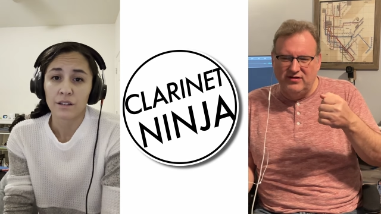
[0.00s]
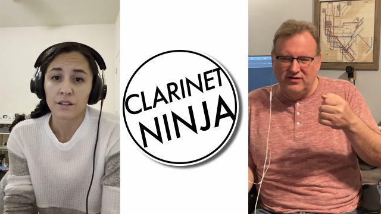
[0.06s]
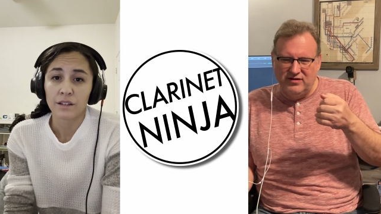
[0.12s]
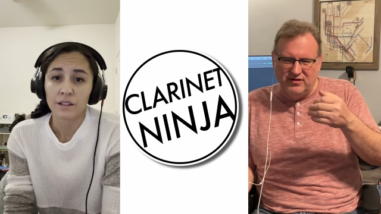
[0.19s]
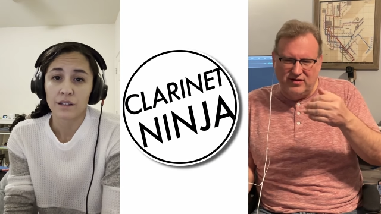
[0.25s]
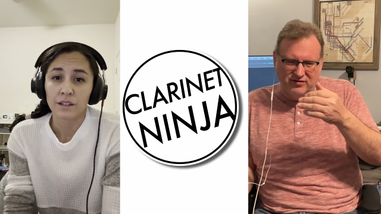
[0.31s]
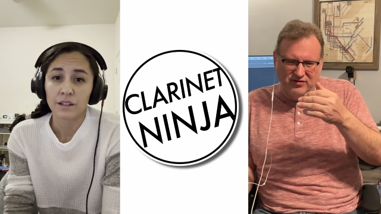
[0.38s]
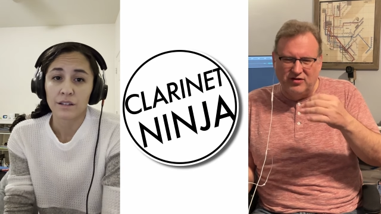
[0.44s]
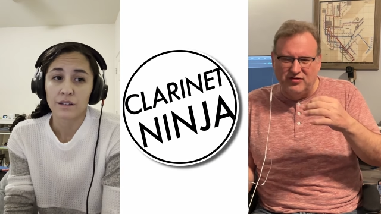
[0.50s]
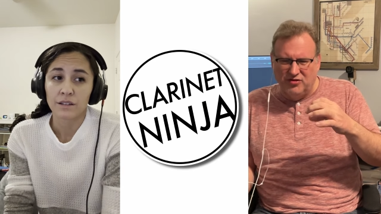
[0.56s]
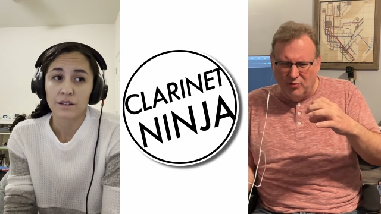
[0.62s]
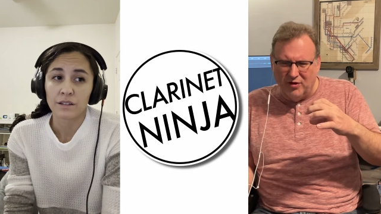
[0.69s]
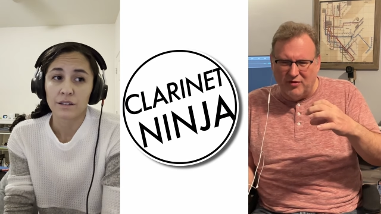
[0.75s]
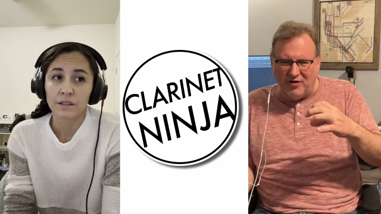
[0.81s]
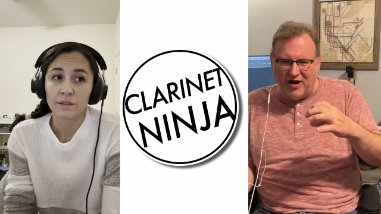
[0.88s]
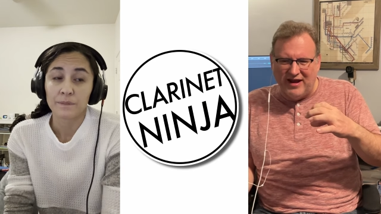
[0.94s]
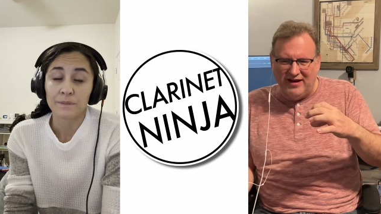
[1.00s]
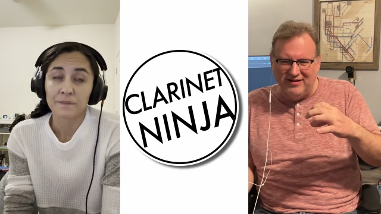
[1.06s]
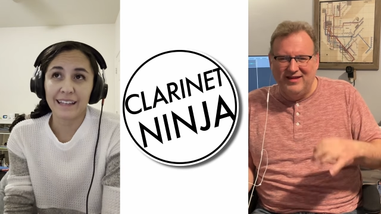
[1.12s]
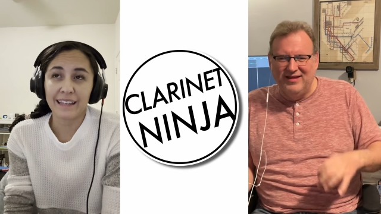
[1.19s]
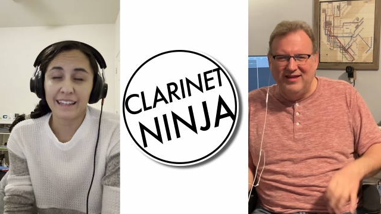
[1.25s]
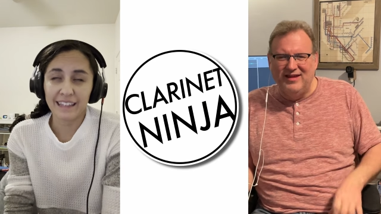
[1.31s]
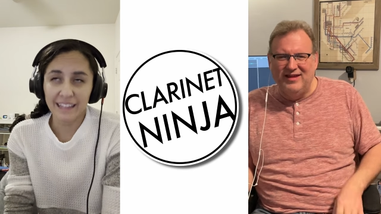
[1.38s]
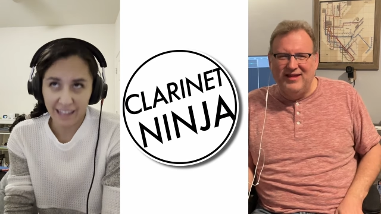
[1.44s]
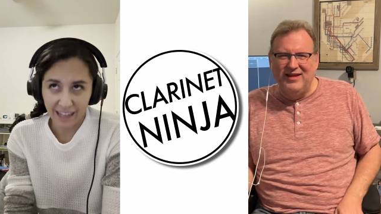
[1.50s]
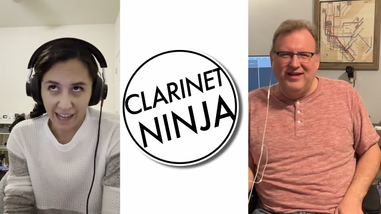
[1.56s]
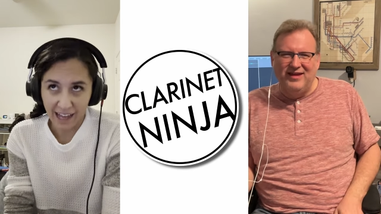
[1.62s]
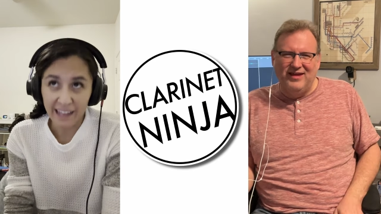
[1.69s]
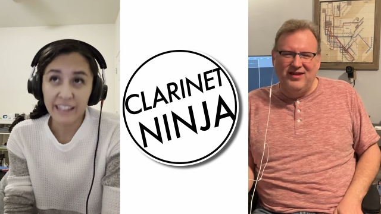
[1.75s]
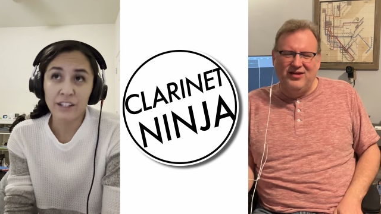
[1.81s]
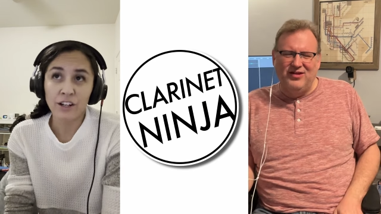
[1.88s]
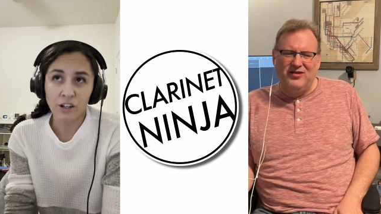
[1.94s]
Speaker 1: To do it right.
Speaker 2: Yeah,
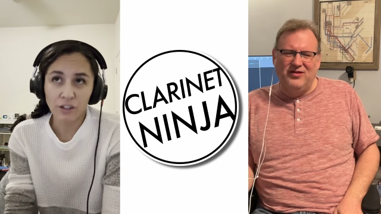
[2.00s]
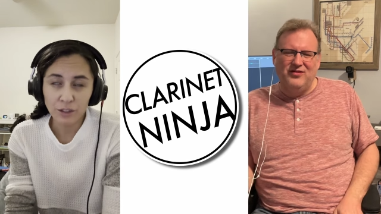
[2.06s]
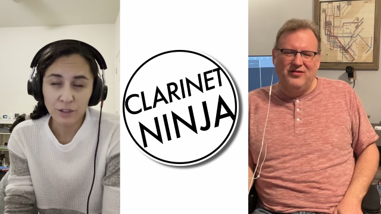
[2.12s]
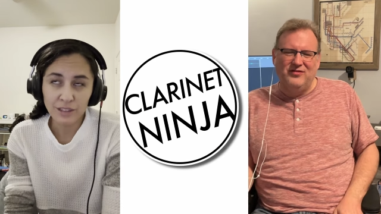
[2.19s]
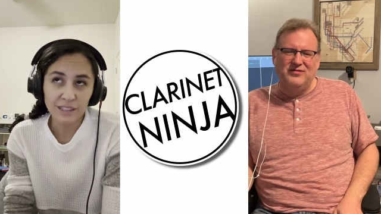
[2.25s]
it all goes